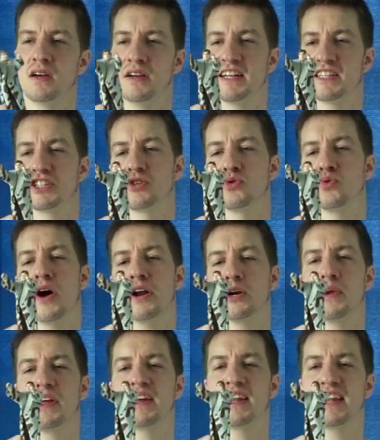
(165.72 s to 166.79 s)
yet
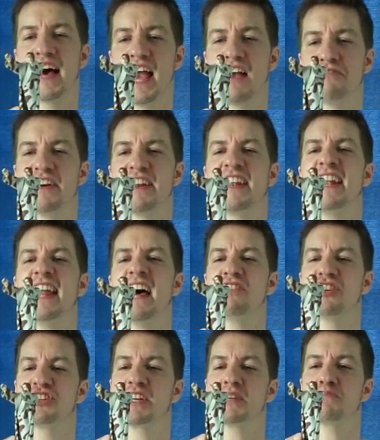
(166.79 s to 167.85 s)
squandering life and
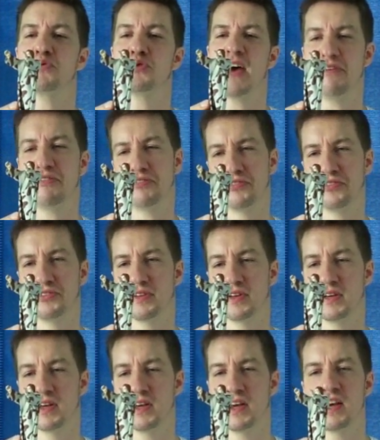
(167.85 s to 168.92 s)
lavishing breath,
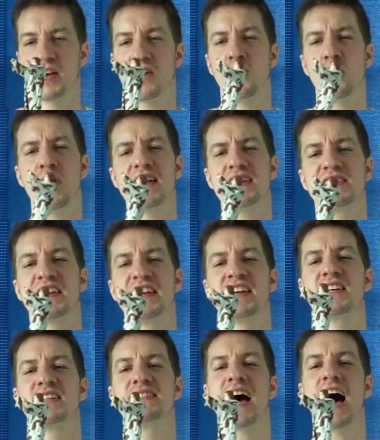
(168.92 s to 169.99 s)
wasting
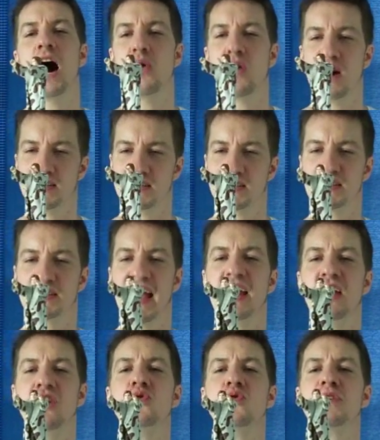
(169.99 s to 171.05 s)
his hours,
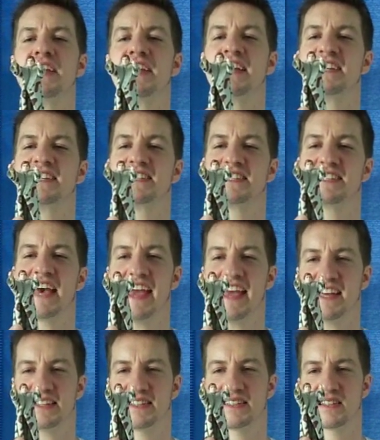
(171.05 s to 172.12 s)
diluting his
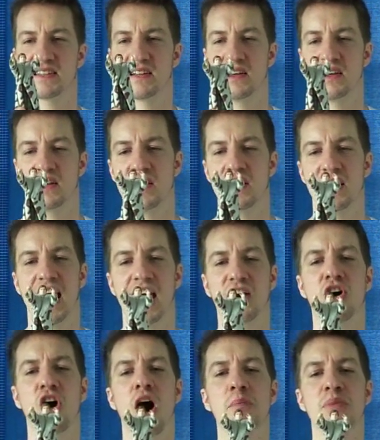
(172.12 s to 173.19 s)
days,
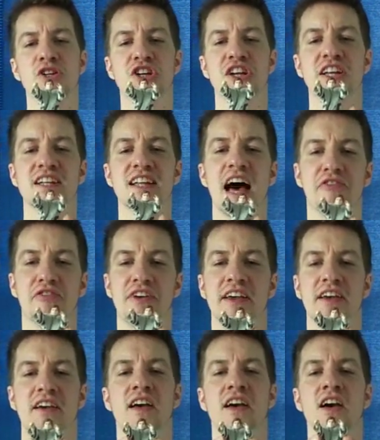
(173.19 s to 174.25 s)
accomplishing
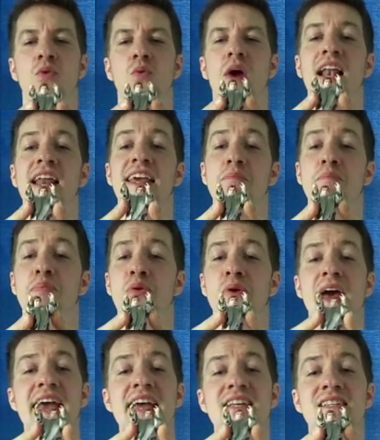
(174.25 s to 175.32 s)
nothing while he
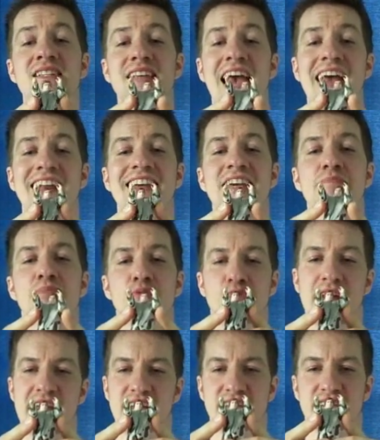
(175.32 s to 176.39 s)
prays and he
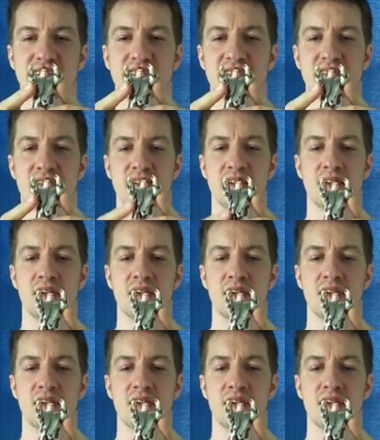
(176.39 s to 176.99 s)
prays.